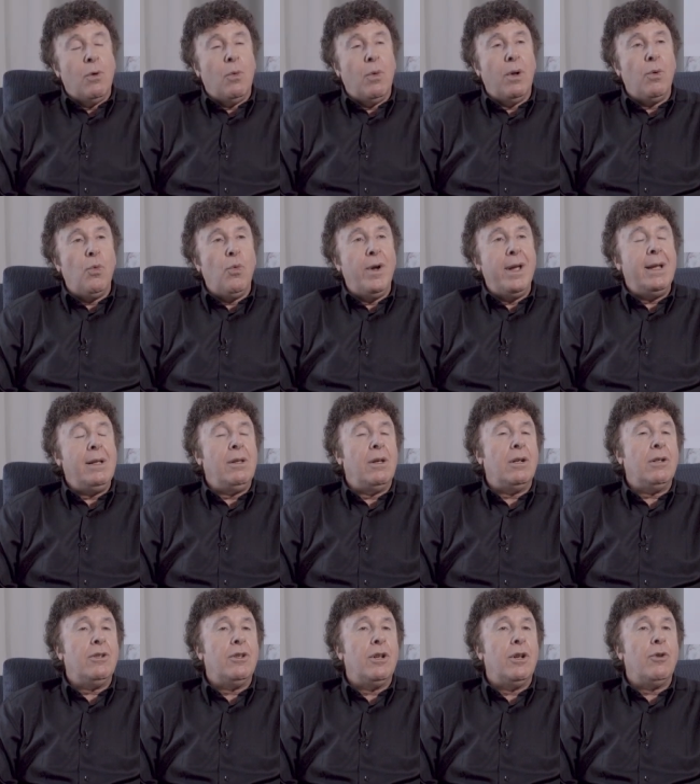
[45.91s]
when we
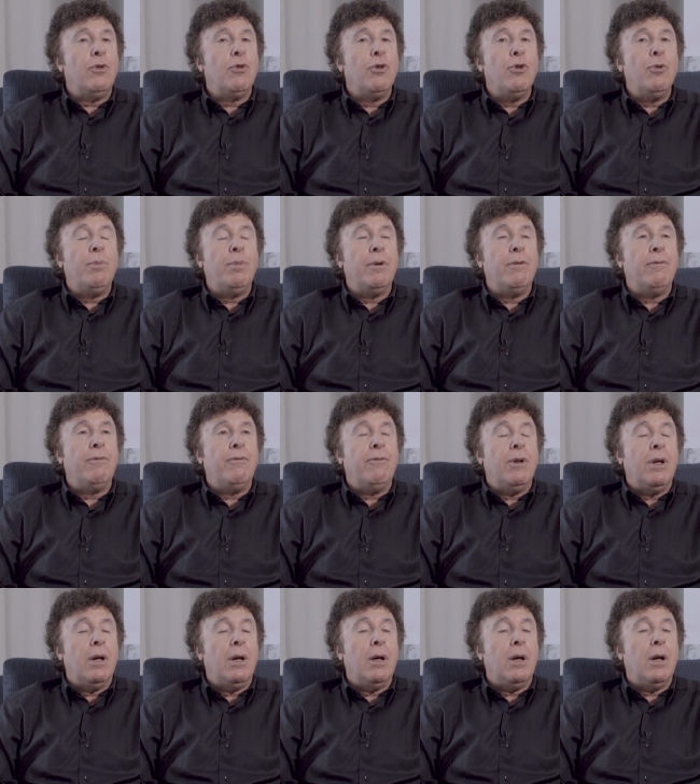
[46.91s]
looked at a group of
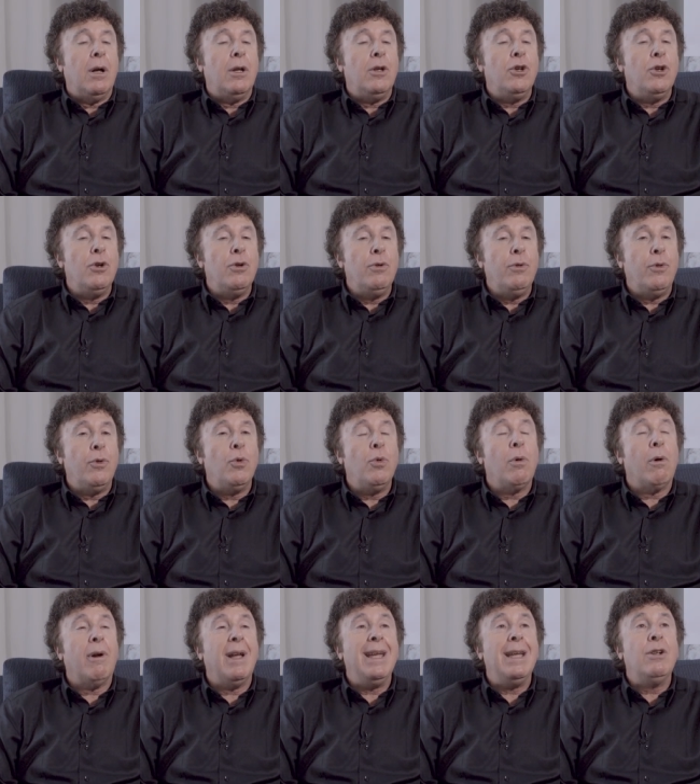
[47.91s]
youth who
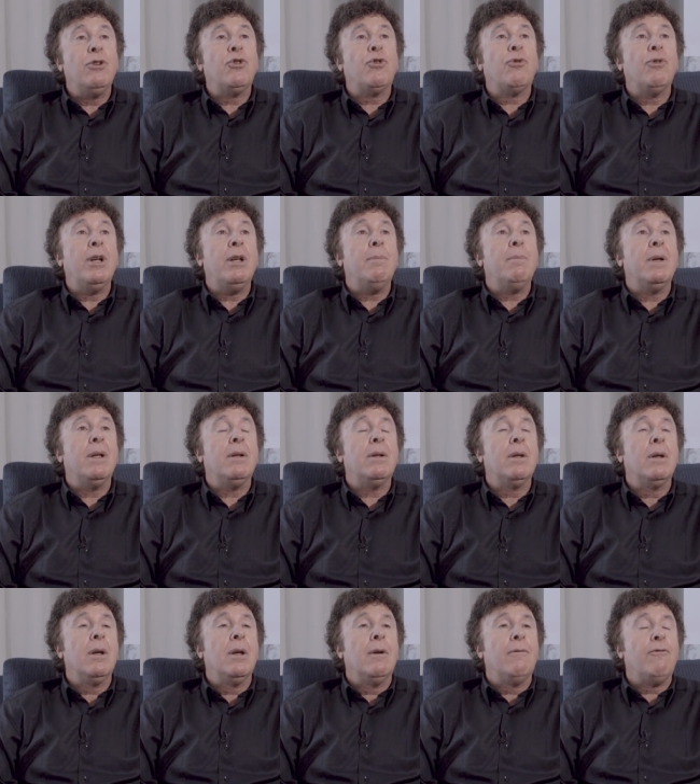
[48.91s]
were in treatment